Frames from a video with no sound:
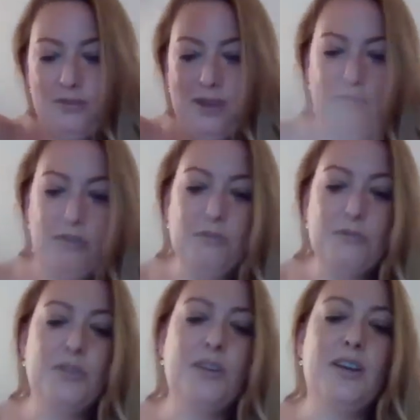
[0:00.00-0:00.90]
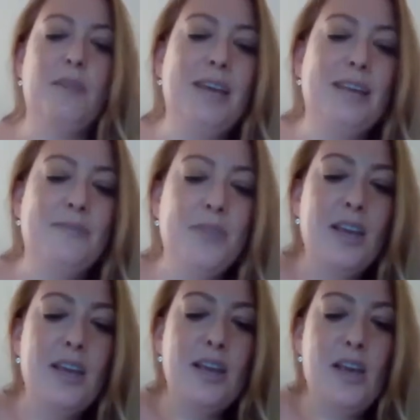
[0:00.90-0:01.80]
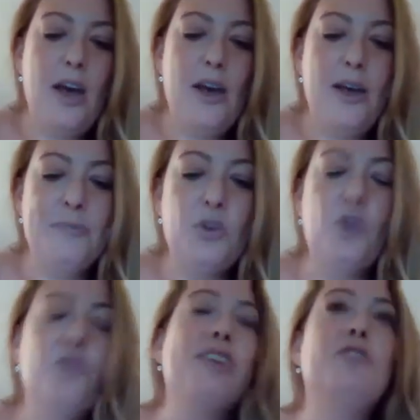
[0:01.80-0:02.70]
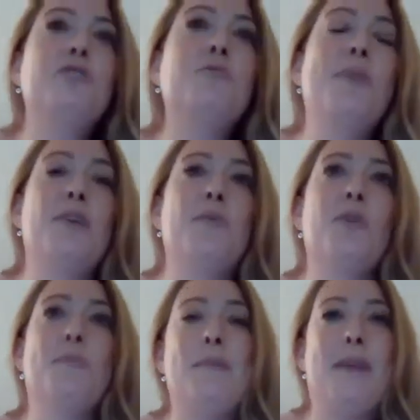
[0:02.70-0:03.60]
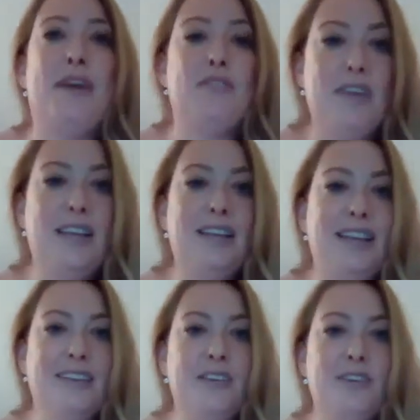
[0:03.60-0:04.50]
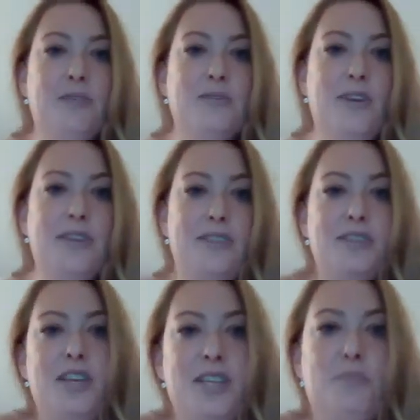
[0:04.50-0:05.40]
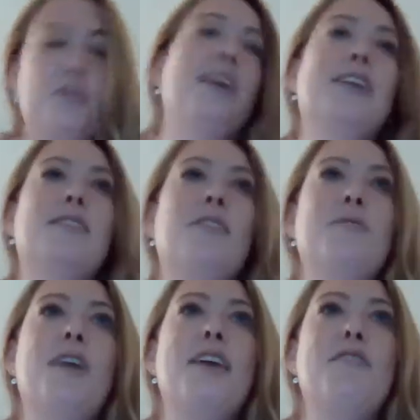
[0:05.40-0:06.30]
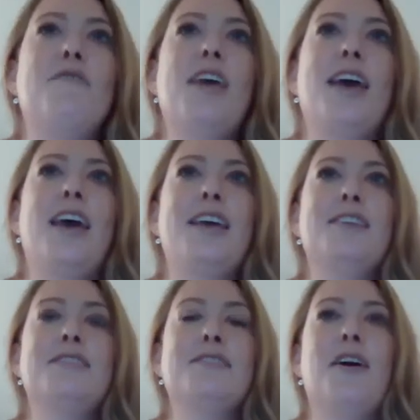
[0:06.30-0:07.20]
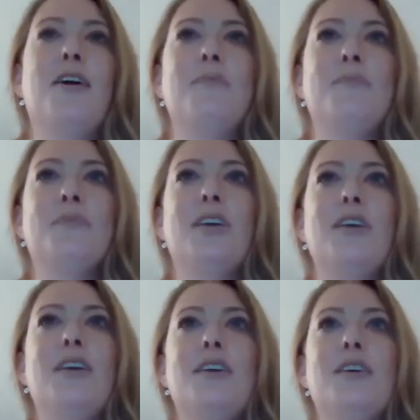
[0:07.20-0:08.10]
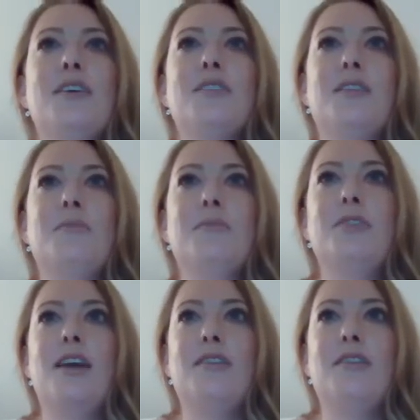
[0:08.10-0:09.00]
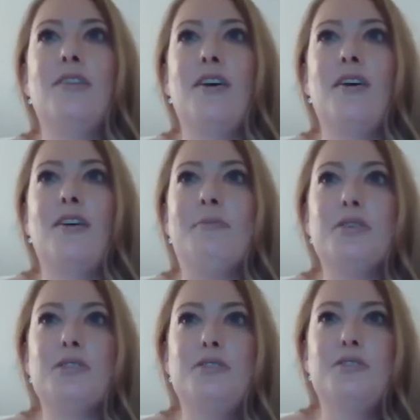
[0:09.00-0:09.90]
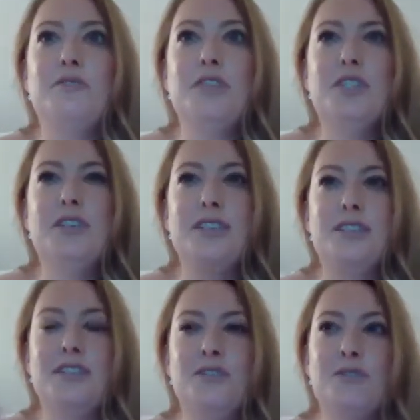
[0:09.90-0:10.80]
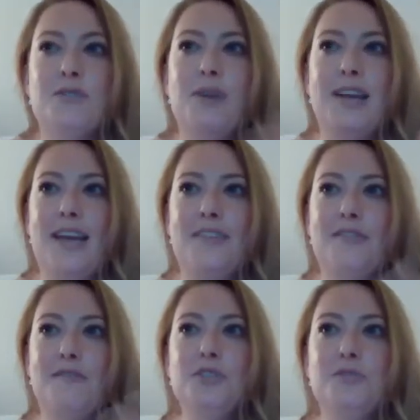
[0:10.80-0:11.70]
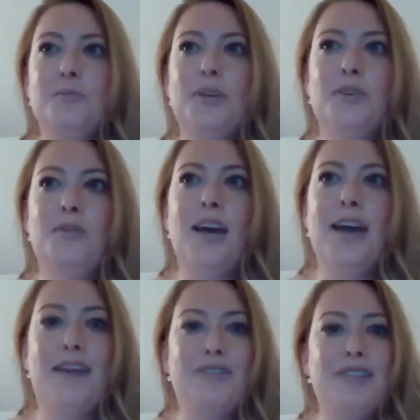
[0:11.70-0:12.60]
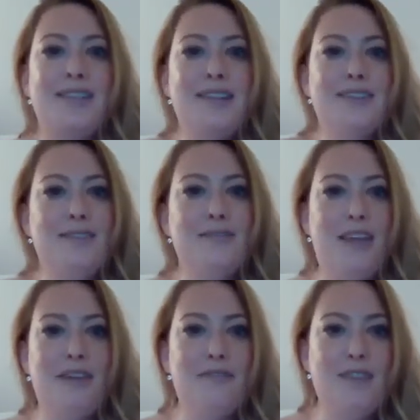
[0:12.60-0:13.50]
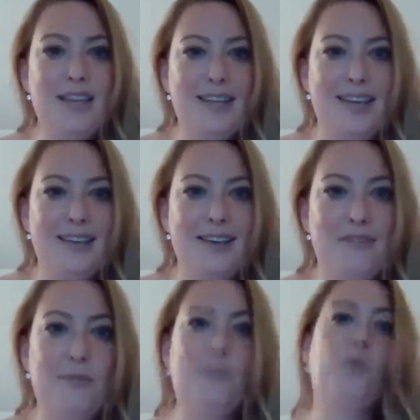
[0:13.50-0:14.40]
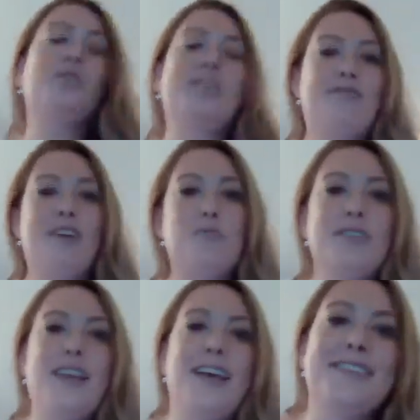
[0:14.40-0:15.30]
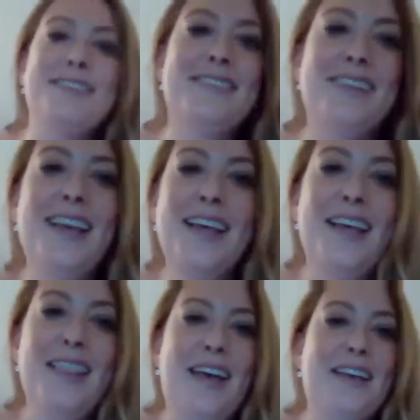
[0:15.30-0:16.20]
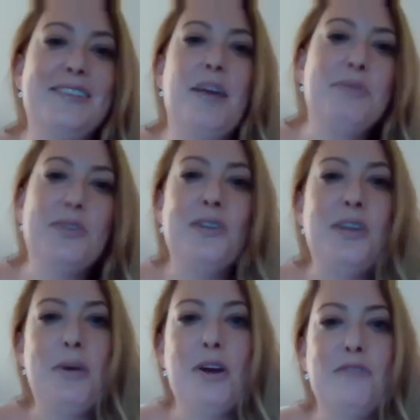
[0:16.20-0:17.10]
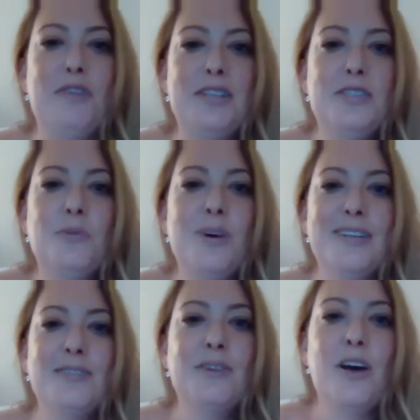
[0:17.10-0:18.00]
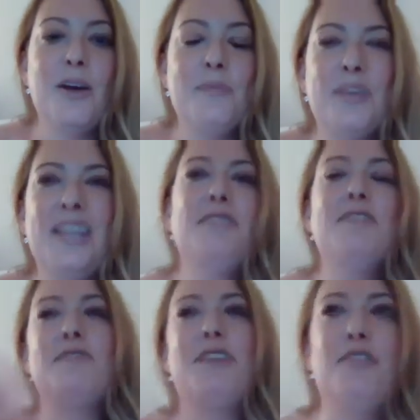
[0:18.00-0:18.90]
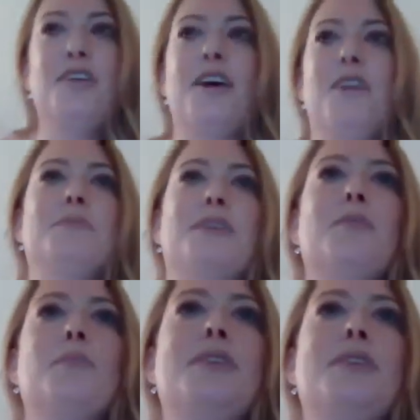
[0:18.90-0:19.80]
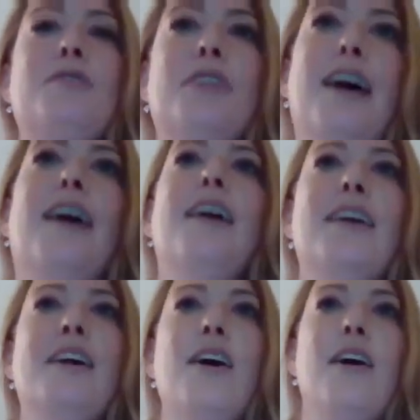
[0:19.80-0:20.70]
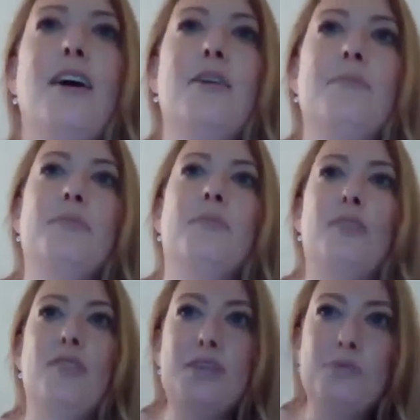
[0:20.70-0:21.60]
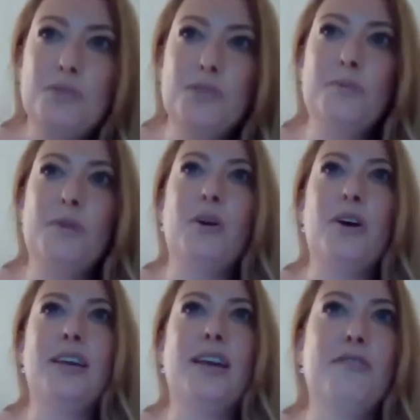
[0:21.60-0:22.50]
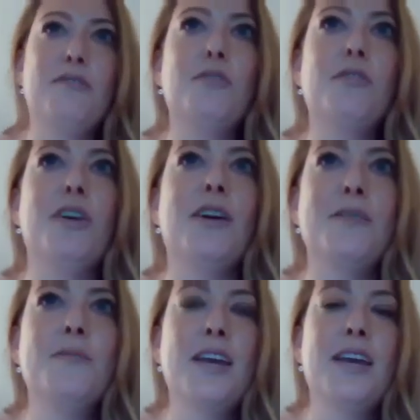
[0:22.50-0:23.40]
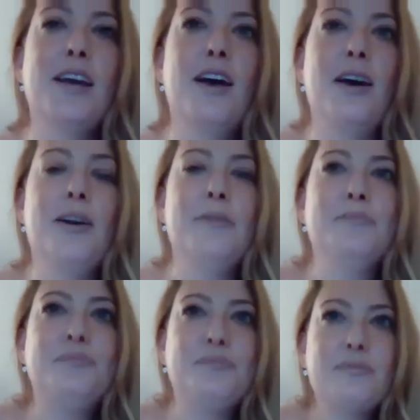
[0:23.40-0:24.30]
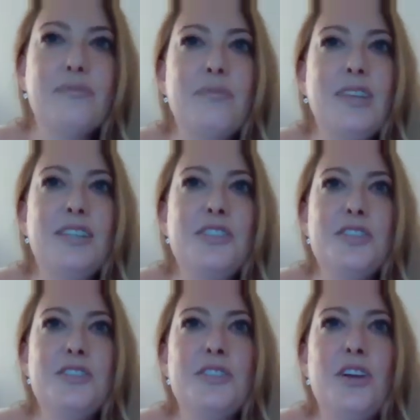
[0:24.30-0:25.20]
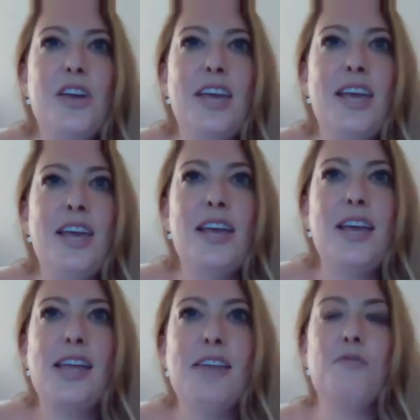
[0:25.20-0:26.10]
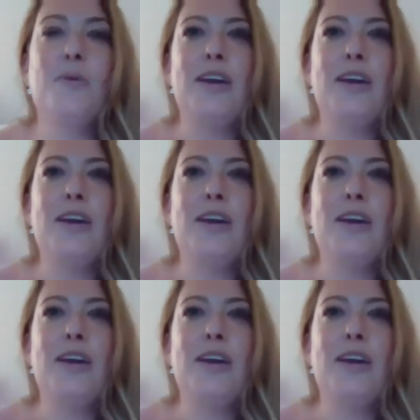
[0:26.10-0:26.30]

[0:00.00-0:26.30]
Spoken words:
they'll have thoughts that come in, or it could all be about the feeling, so it's bringing. So if there is something that I'm asking you to visualize and you're not quite getting the visual, but you have a sense of that feeling of what it represents, that's absolutely perfect as well. And even if nothing comes up, it's okay, things will still be working for you. It's just, if